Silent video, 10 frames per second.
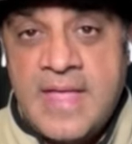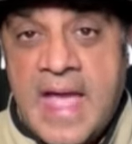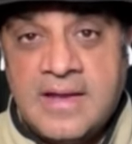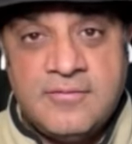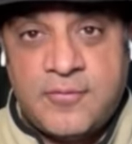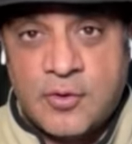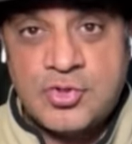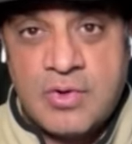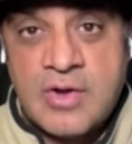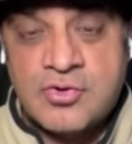that
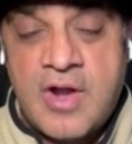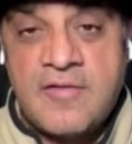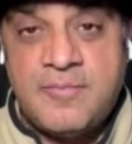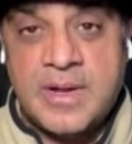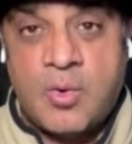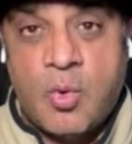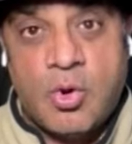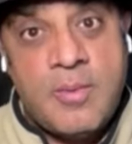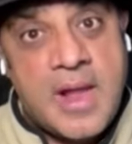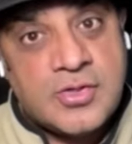first-round draft pick
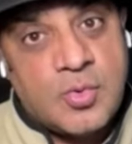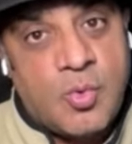quarterback.